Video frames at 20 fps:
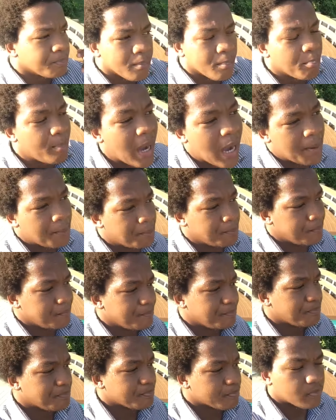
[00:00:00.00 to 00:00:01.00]
bam,
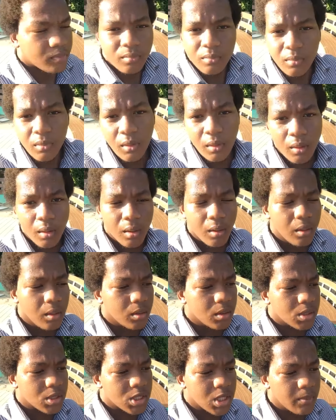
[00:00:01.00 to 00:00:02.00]

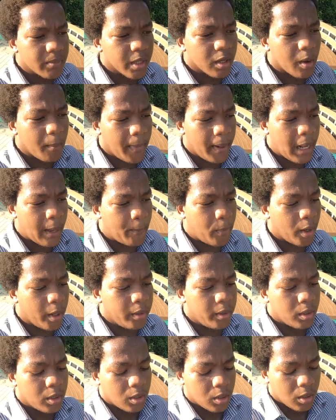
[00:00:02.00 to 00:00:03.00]
something come and
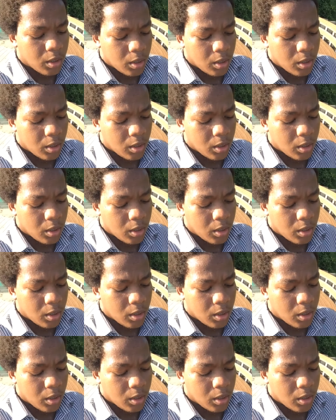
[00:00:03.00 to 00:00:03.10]
happen,